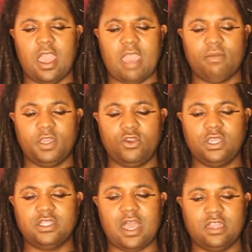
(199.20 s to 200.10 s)
I'm
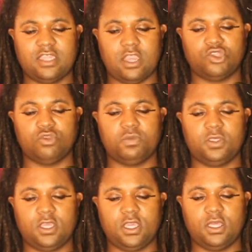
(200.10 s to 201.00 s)
hearing lockdown, so I'm
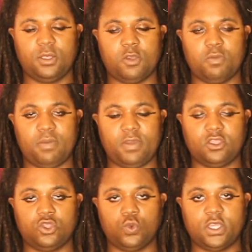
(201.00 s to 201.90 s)
thinking there may
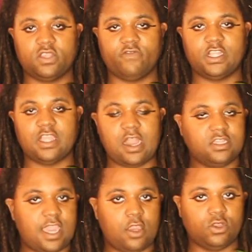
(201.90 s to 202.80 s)
be two weeks of a
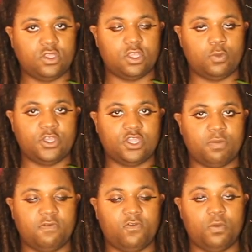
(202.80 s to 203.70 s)
lockdown in some way,
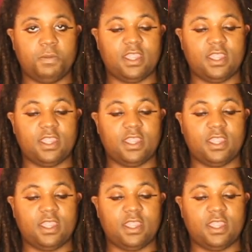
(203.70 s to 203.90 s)
shape, or form.